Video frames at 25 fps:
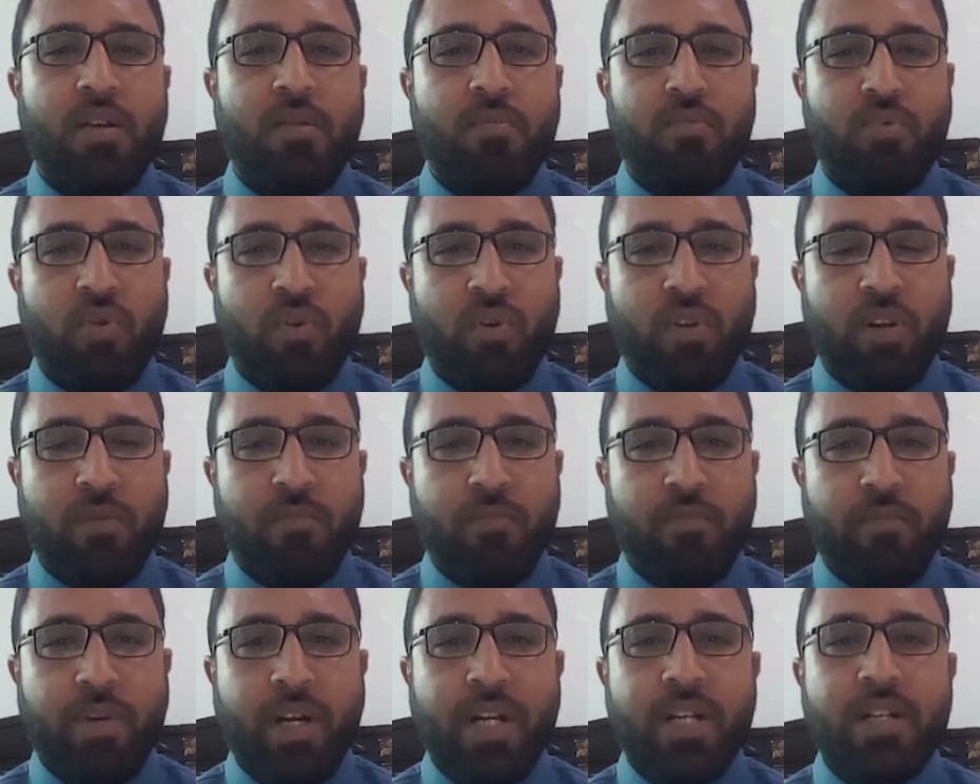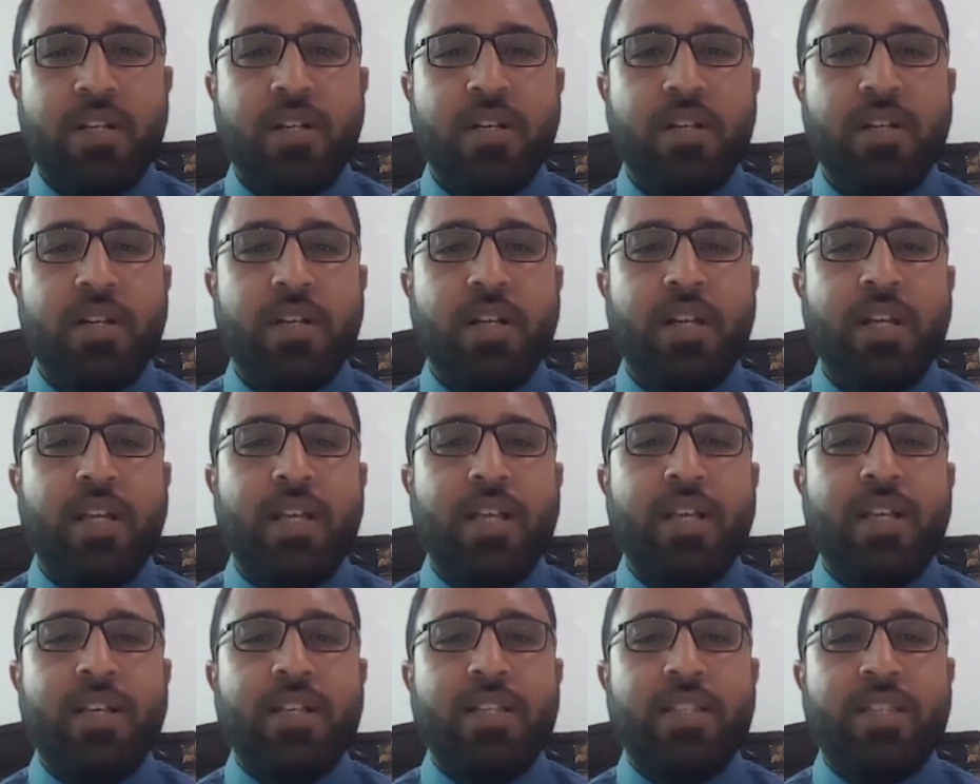program.
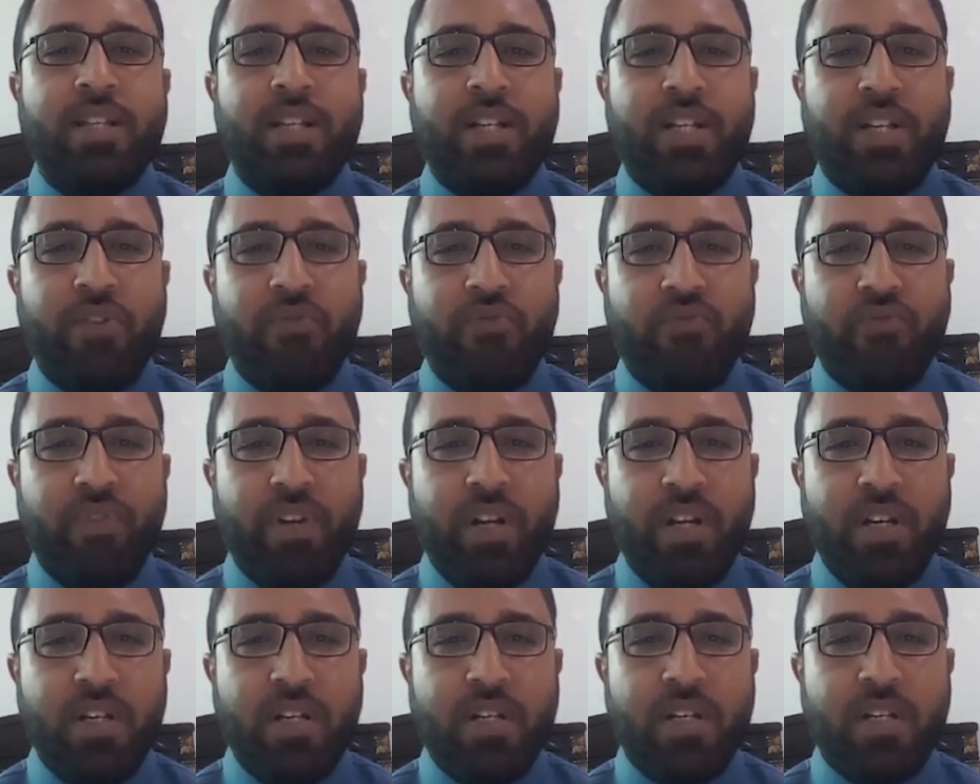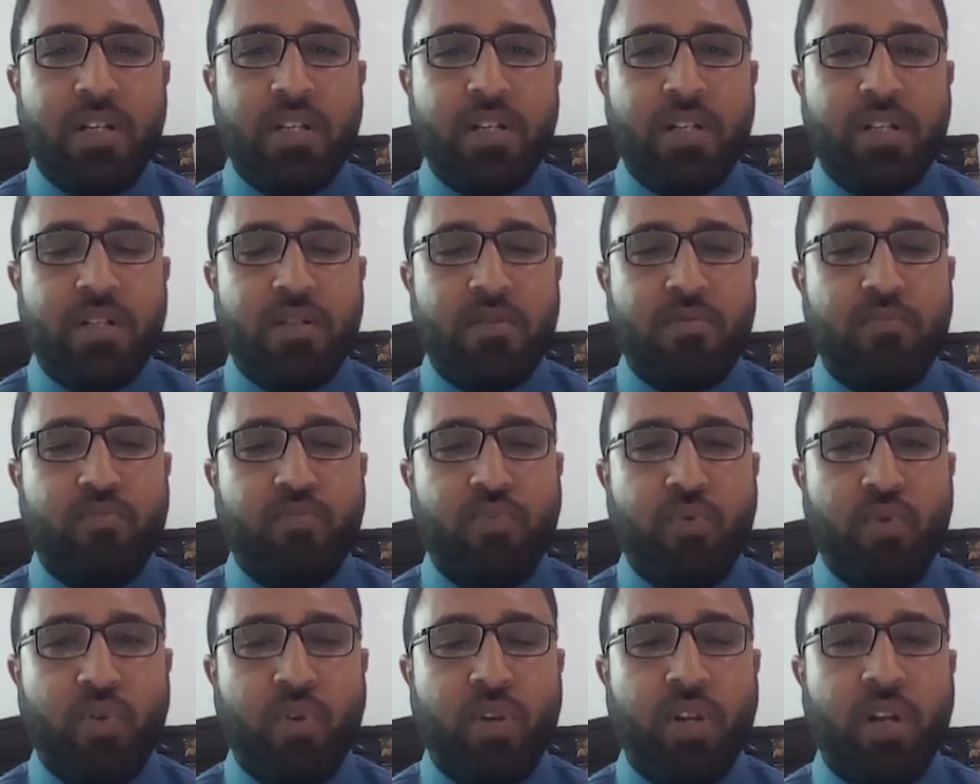But the different
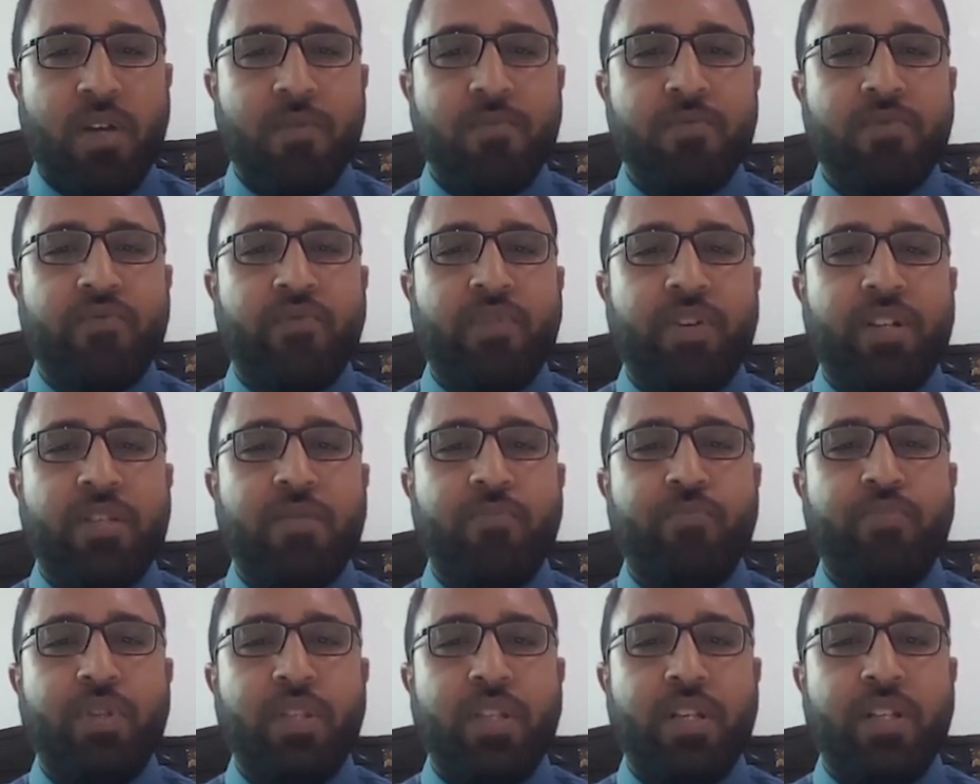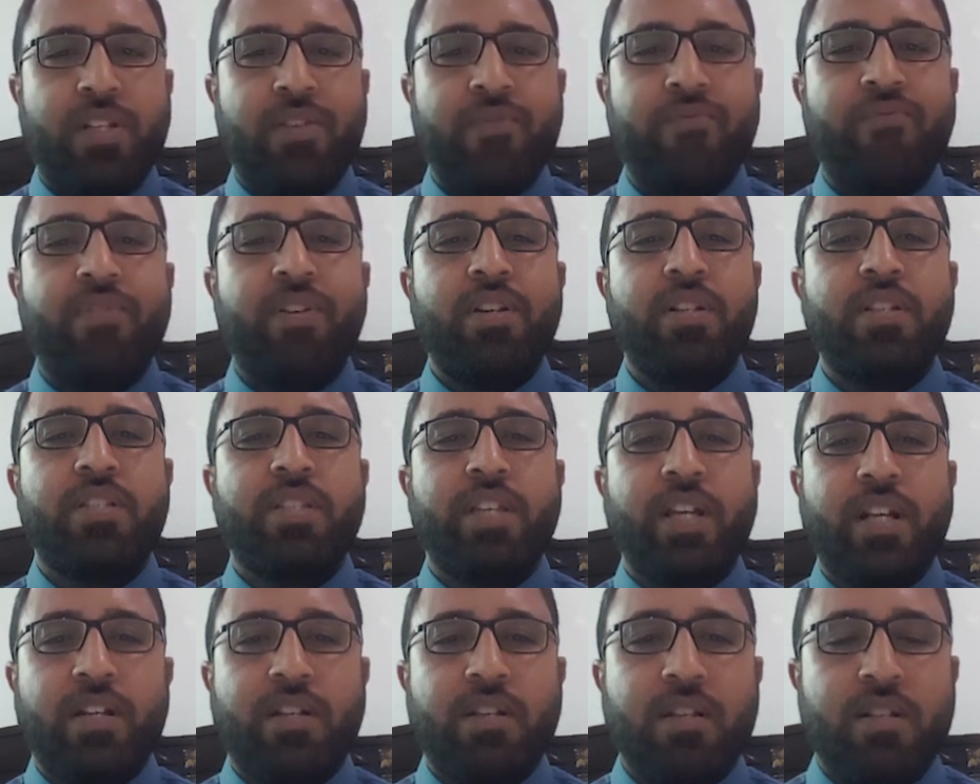programs, for example, the different
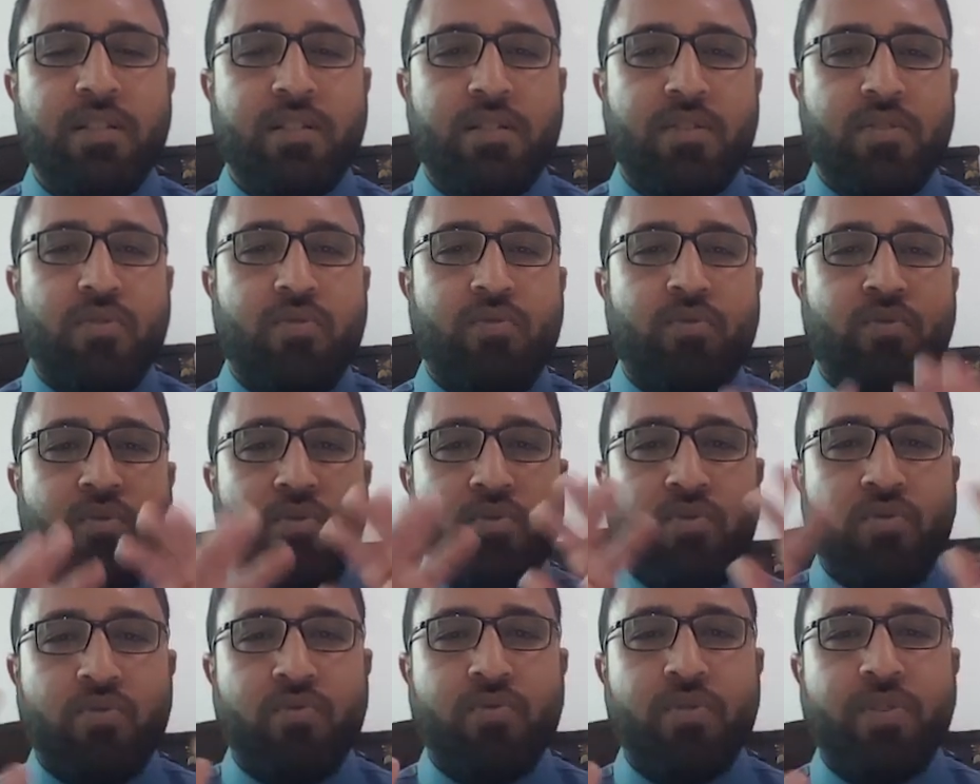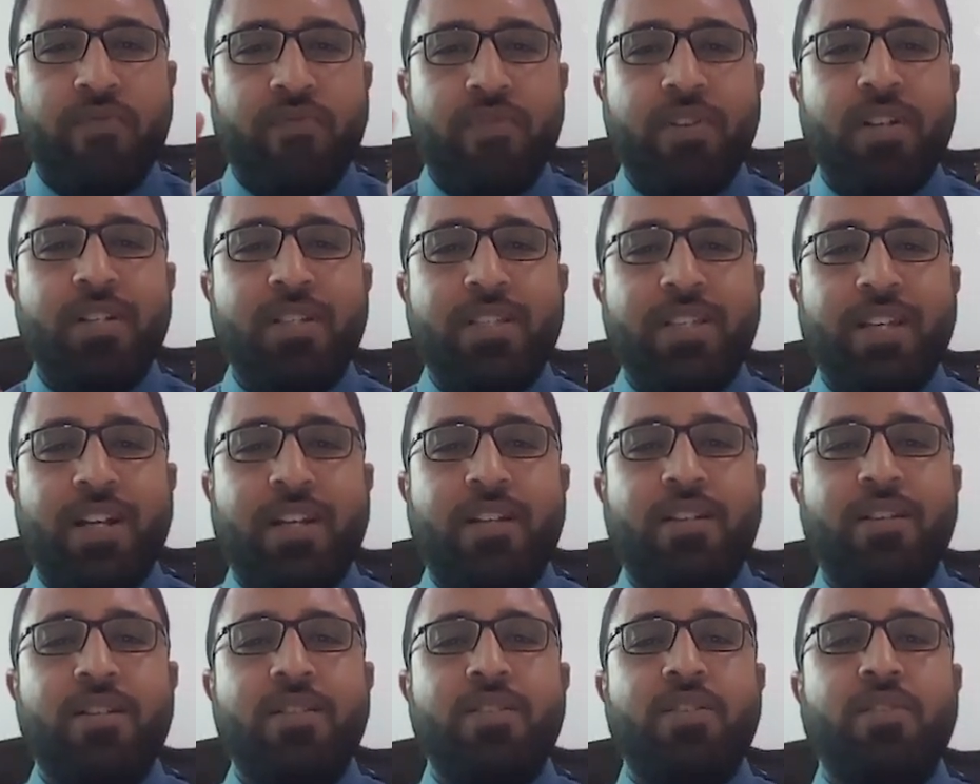sectors, the different
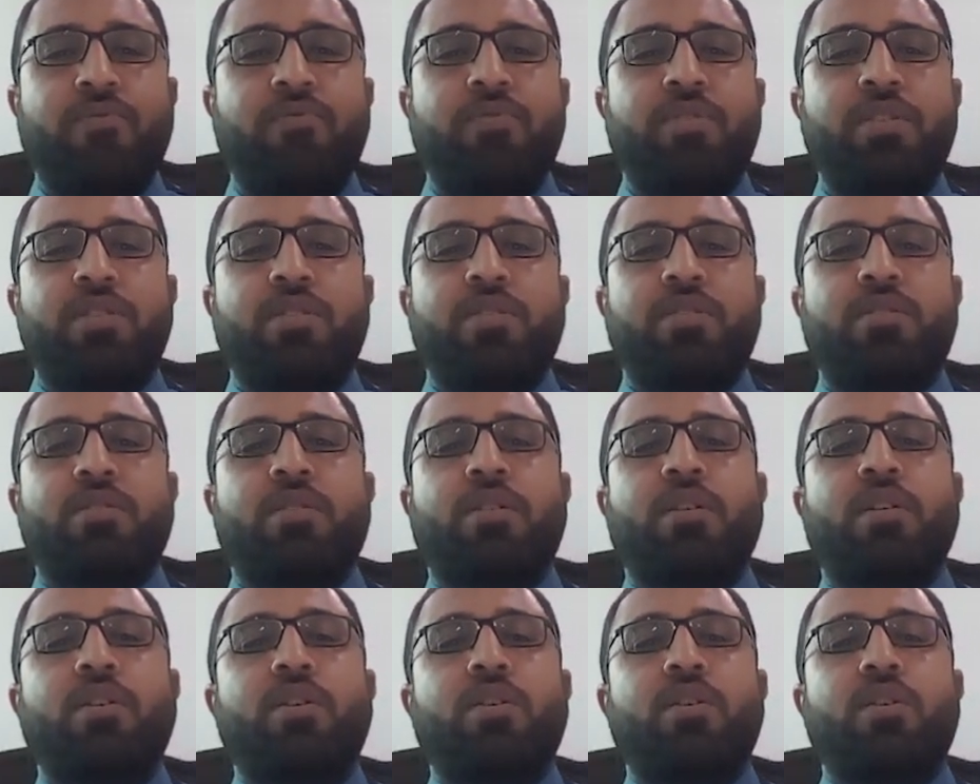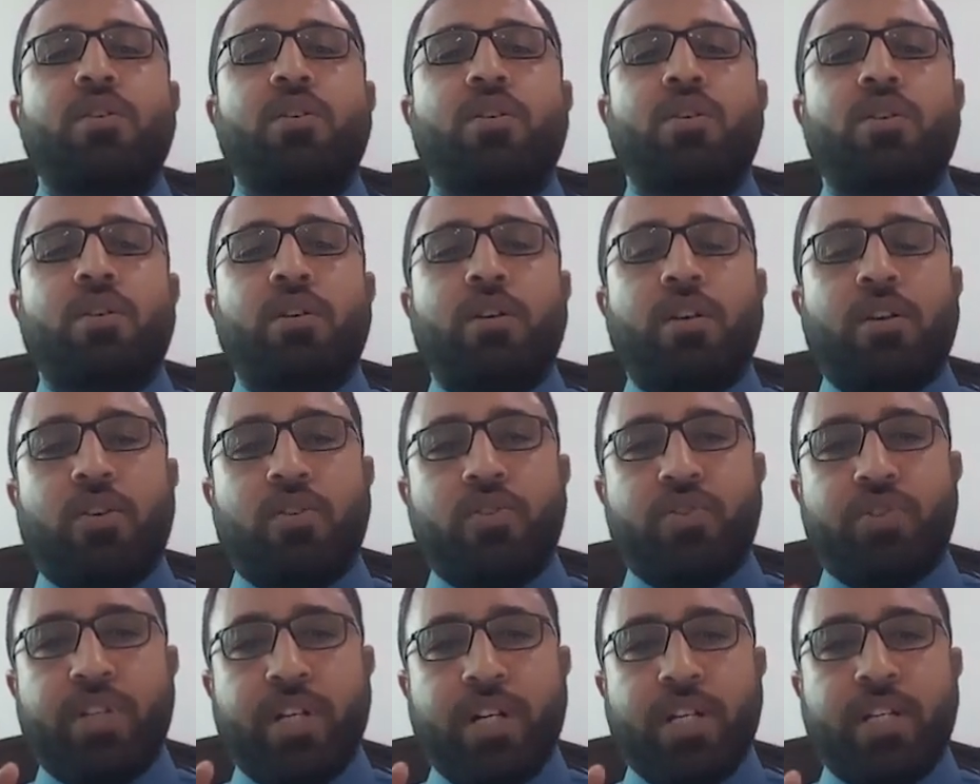sectors of this
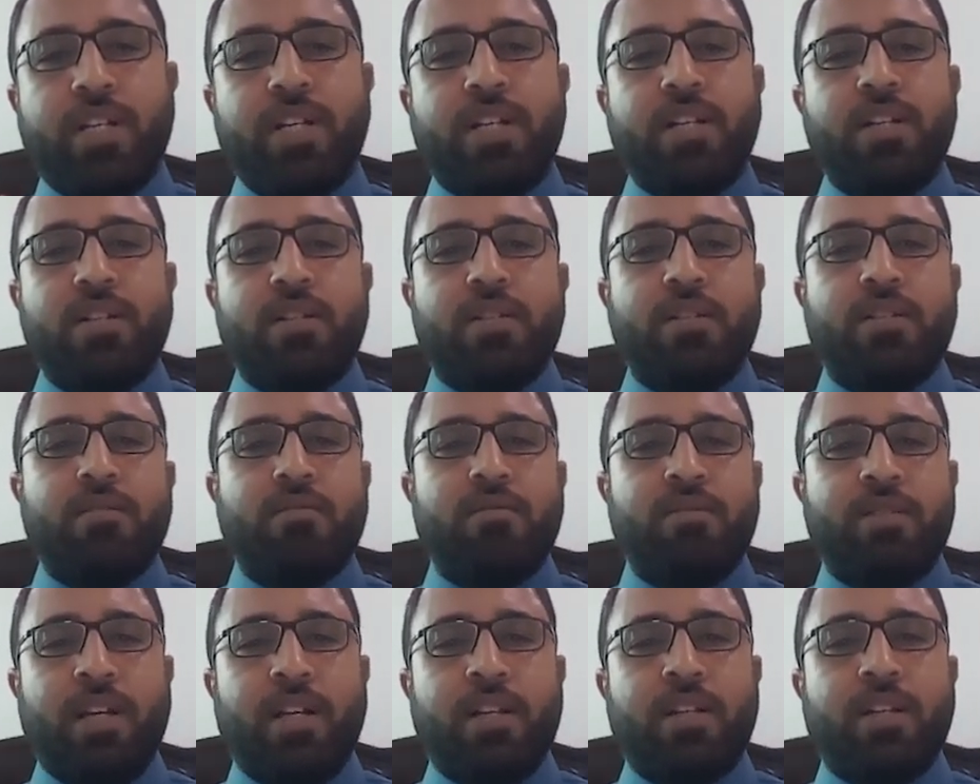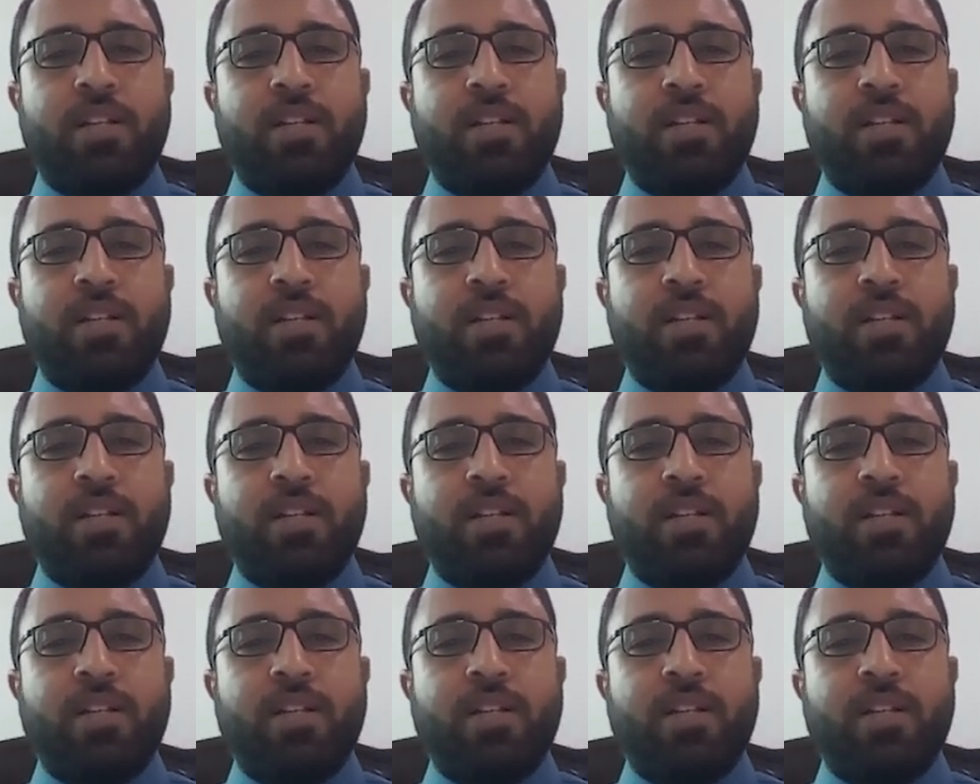construction, that